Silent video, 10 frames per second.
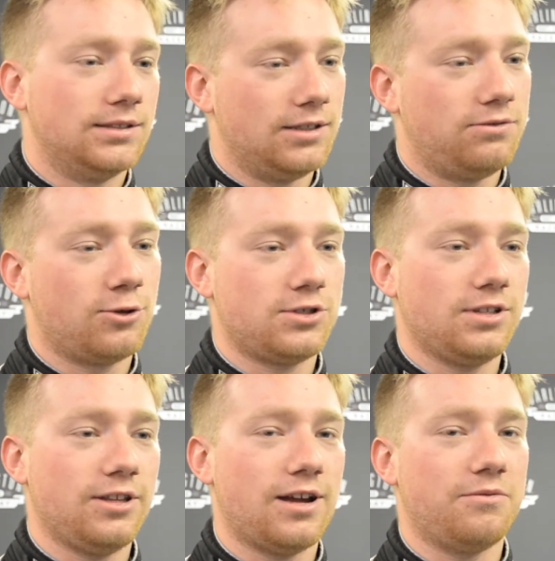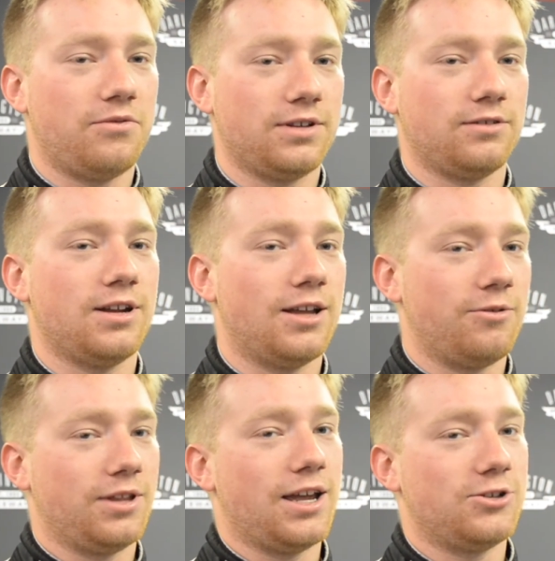unfortunately, they're having to fix it right now
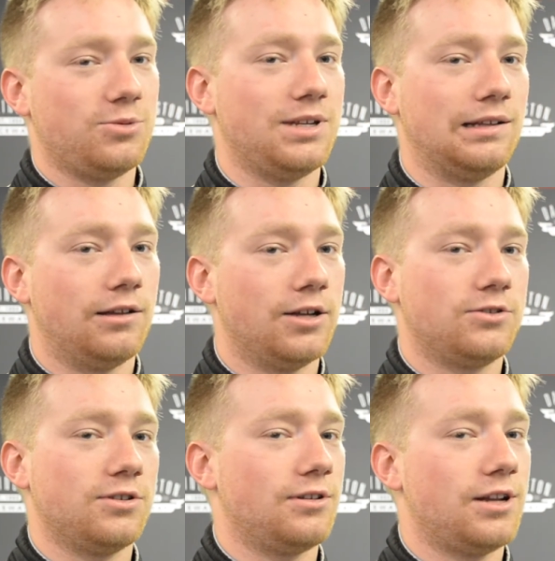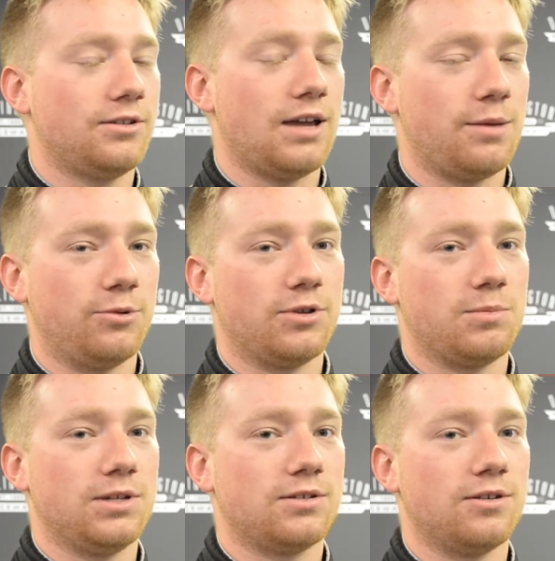when the guys should be eating lunch, so they're not too happy with
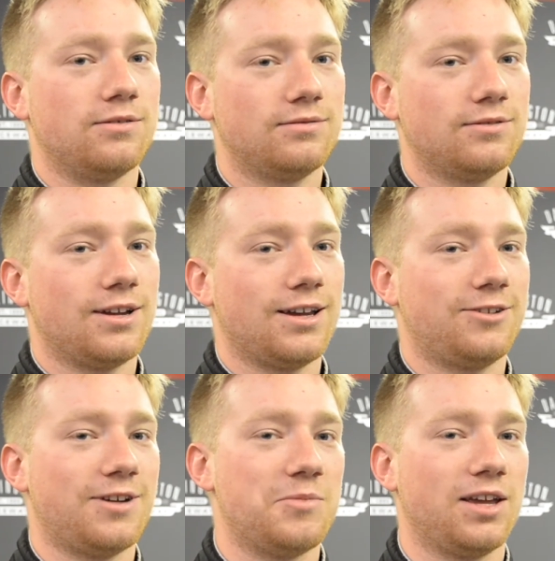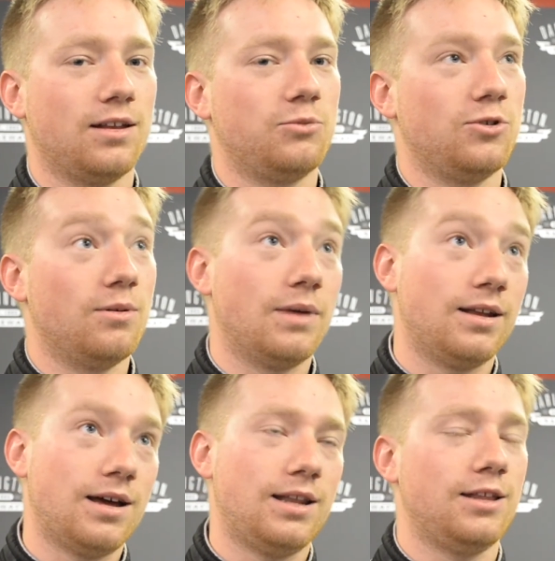me. So I got to try and make it up to them by
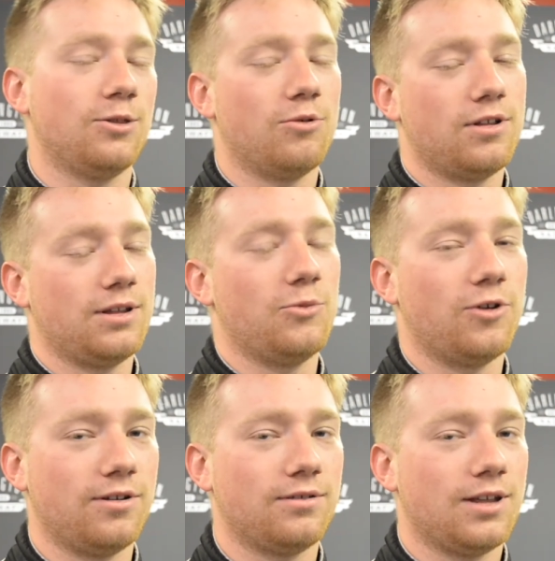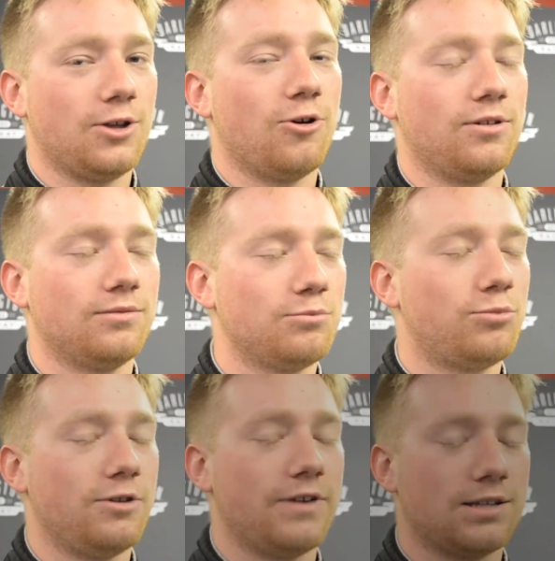not hitting the wall anymore and going
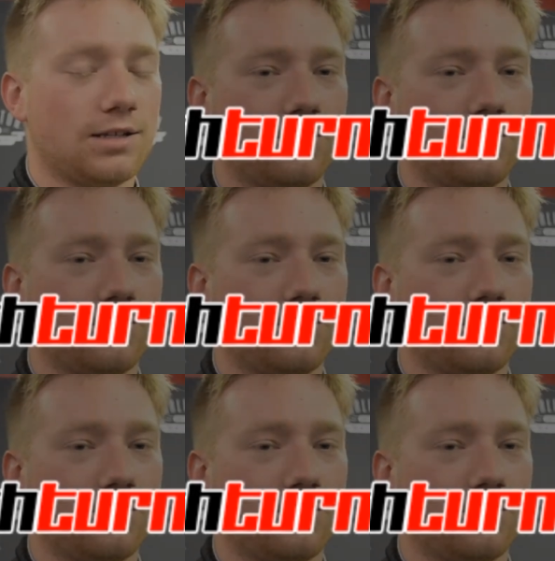pretty fast out.